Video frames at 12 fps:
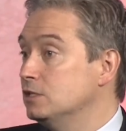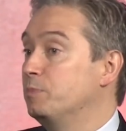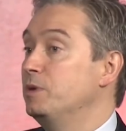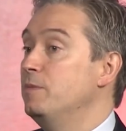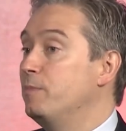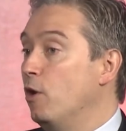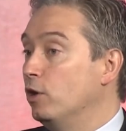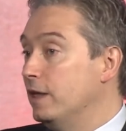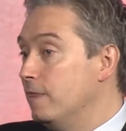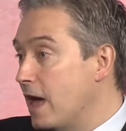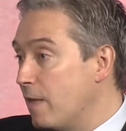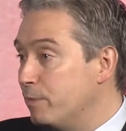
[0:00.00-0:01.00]
to people
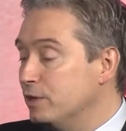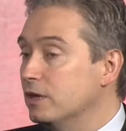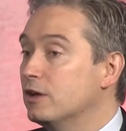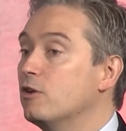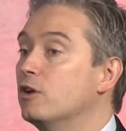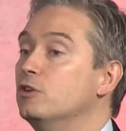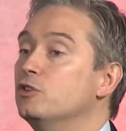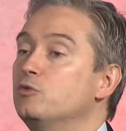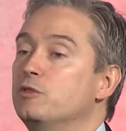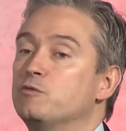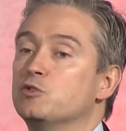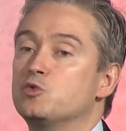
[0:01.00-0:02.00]
in that particular area to
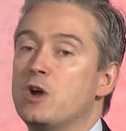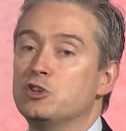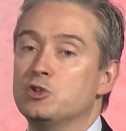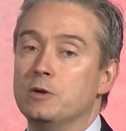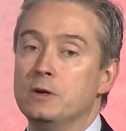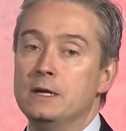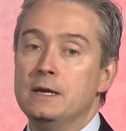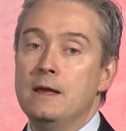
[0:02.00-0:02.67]
infrastructure.